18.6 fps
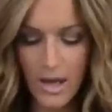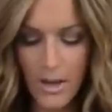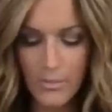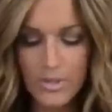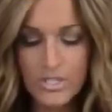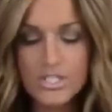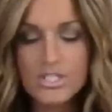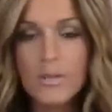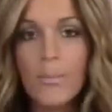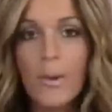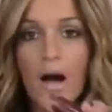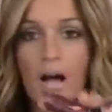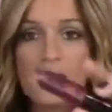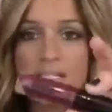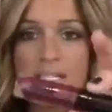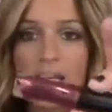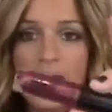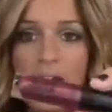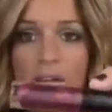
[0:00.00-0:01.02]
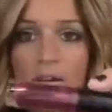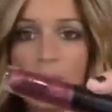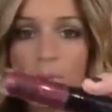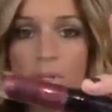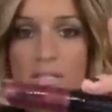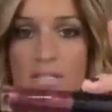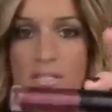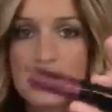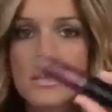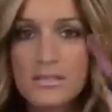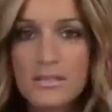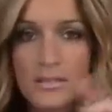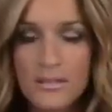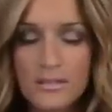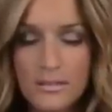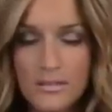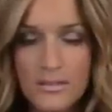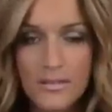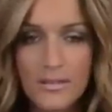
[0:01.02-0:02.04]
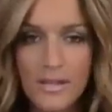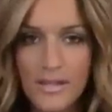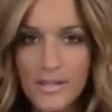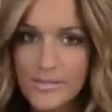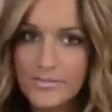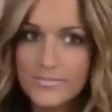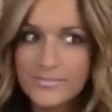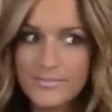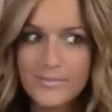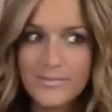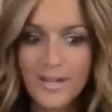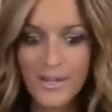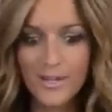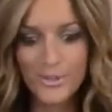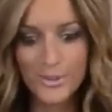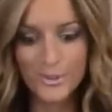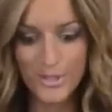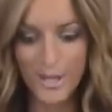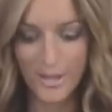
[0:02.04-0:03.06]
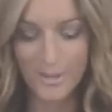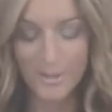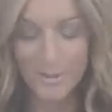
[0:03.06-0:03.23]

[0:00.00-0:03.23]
I wish the Moxie color was, you know, a nude so